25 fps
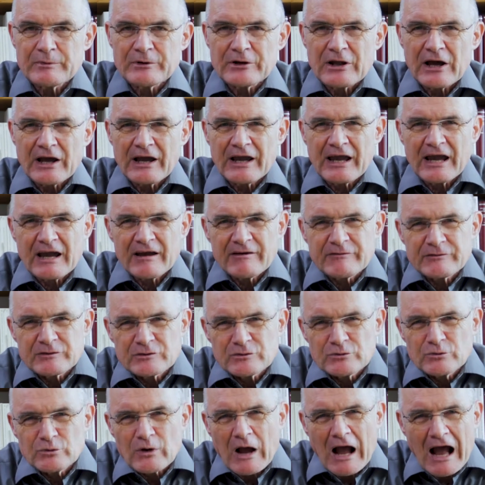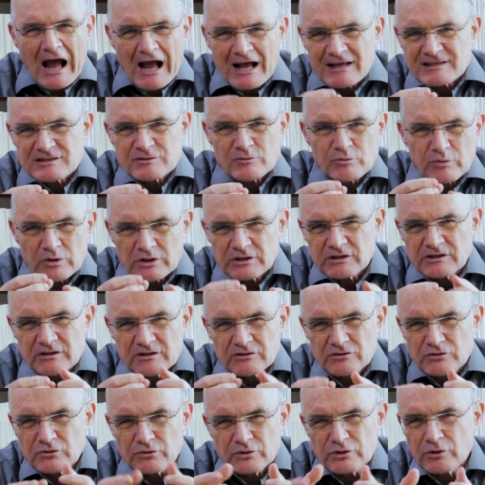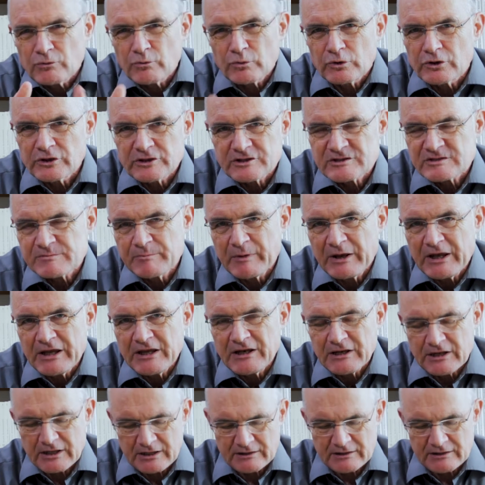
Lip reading: and I have to ask, what do the words mean?